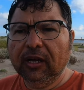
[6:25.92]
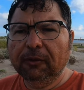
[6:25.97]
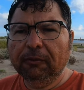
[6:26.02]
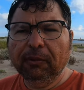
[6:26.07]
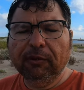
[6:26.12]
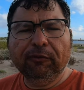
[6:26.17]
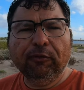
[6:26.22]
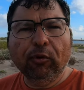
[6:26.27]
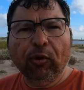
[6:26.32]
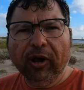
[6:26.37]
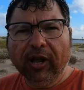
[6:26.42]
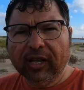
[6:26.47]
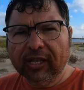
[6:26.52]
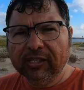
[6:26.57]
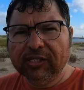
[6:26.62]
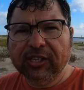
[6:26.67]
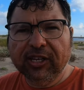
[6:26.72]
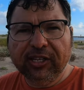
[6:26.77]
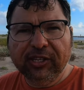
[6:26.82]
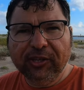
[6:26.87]
before I
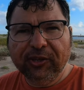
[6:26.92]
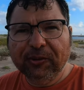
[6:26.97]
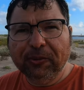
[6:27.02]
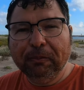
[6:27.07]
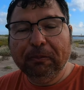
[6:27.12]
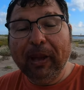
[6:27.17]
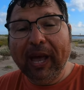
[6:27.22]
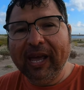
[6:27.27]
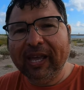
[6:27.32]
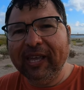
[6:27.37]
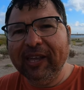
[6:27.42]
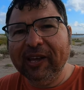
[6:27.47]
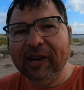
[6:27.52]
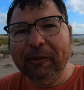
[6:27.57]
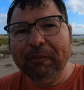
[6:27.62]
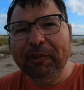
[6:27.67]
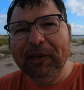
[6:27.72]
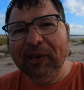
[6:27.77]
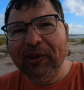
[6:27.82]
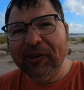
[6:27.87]
continue packing
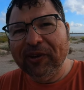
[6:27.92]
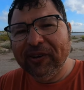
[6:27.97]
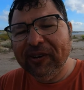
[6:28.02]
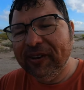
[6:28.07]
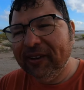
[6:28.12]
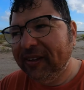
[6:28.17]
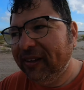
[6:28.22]
up here.